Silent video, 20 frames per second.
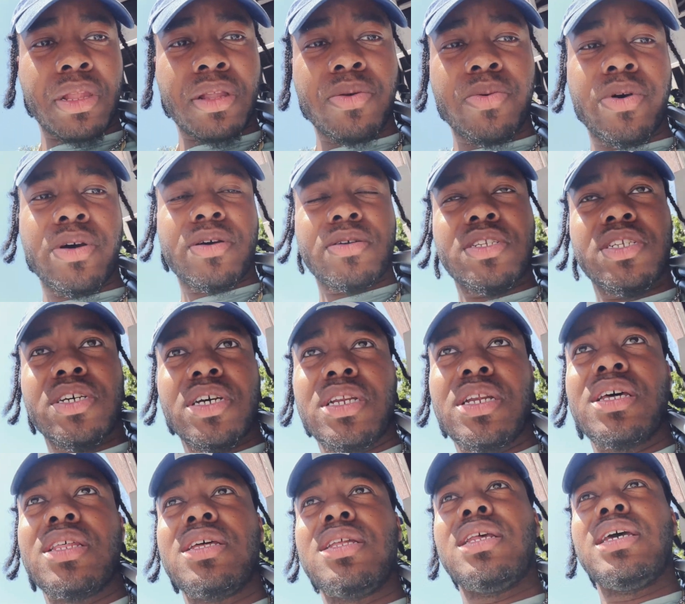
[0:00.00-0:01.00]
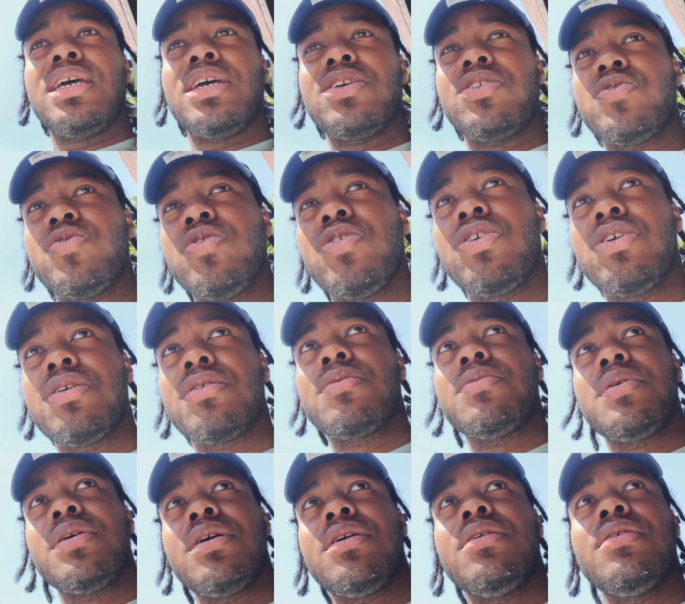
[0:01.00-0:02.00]
Welcome to another day in New York
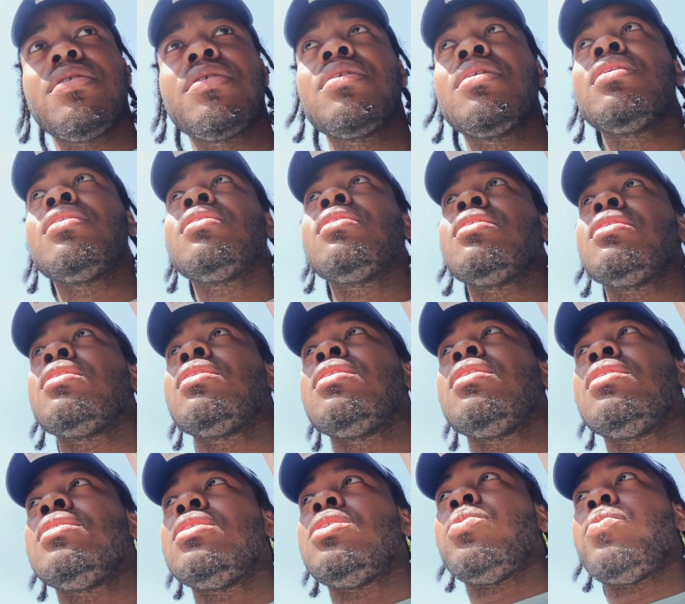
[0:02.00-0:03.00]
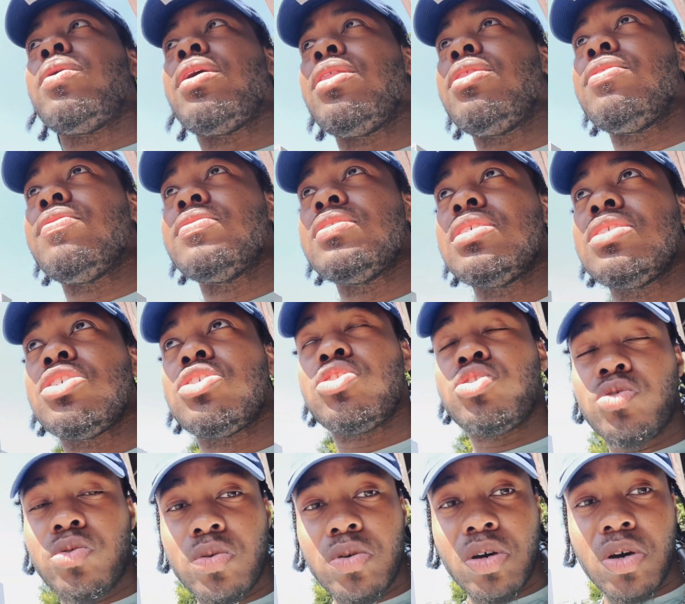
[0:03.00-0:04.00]
where the weather is either
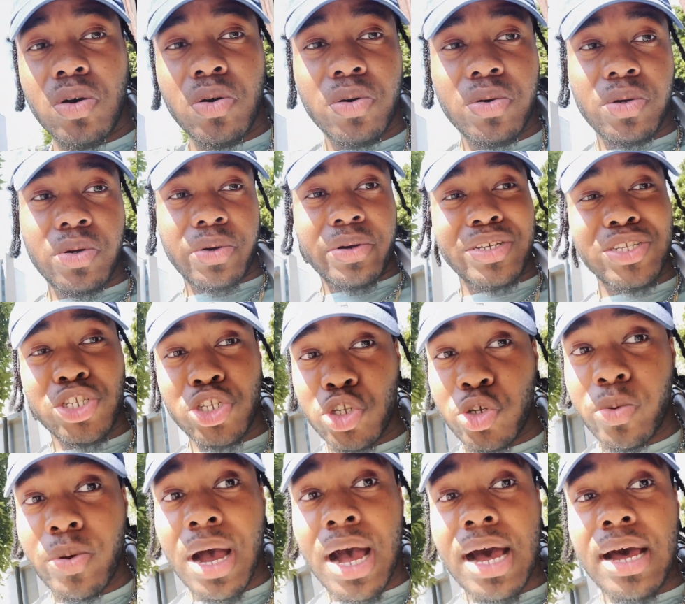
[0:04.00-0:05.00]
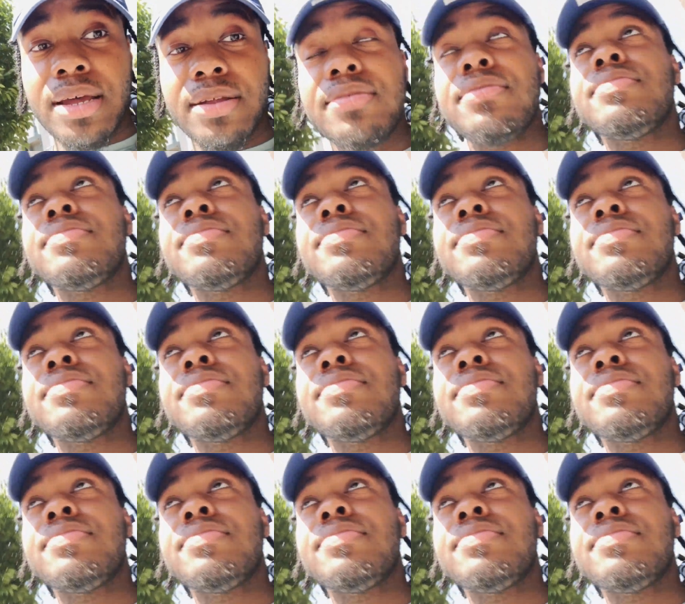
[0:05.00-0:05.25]
too cold or it's too hot.